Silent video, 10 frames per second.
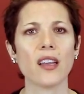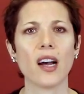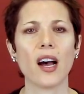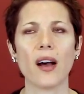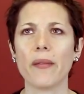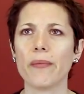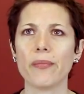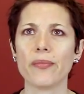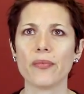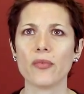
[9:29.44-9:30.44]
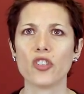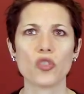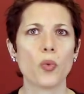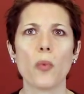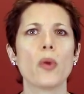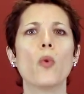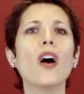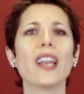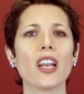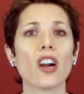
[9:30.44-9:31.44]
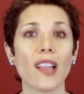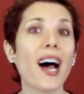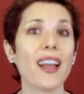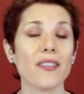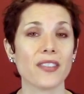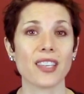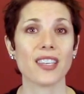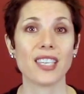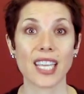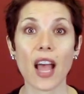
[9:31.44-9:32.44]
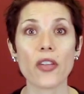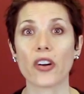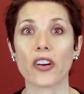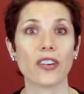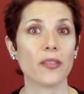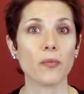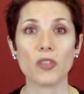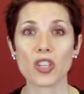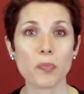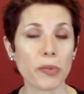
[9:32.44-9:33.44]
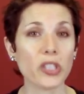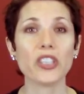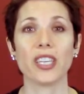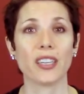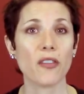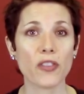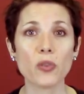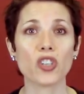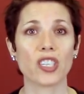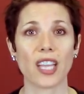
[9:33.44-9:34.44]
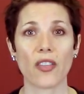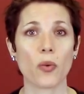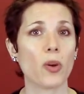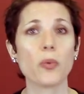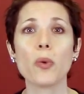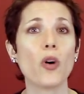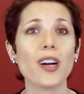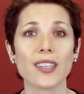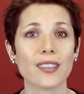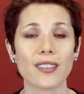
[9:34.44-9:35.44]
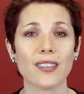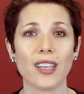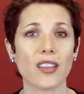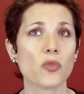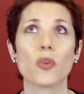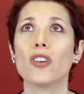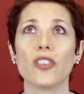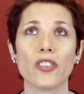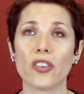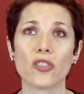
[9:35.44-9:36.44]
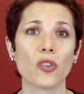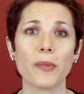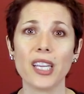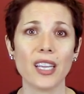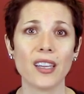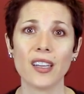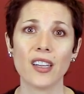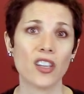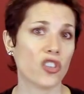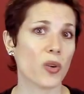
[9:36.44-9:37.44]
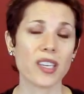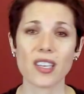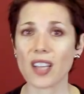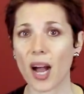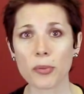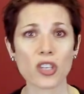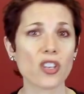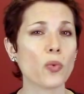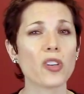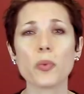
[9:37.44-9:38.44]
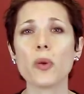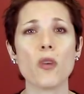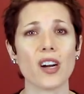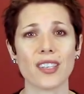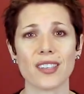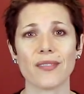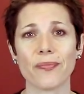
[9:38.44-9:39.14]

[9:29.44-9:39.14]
um, just what we want in our lives together, just building a future together. What do we want in this world? There's so many choices, options. What do we want?